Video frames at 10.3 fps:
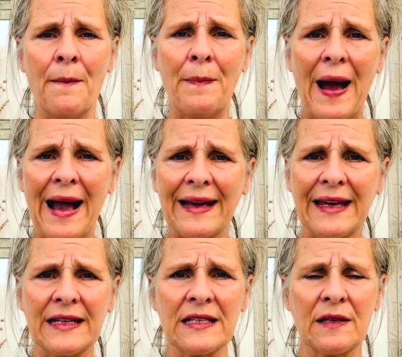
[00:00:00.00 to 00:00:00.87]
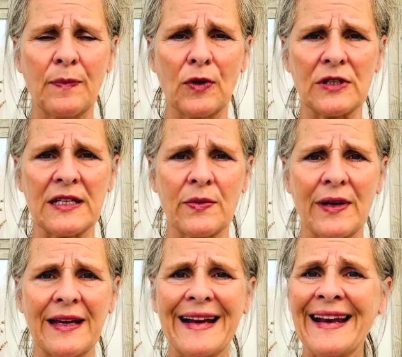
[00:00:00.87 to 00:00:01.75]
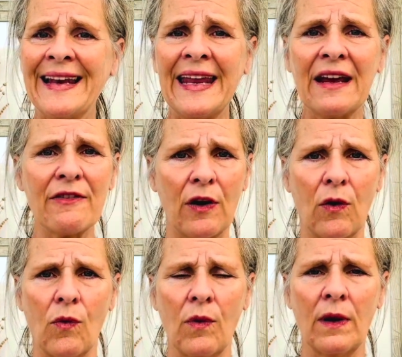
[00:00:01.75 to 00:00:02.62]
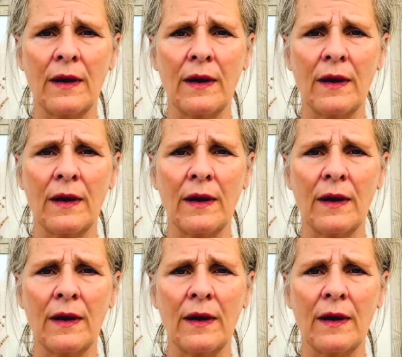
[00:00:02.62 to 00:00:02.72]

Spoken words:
back into the body so it can clear it all.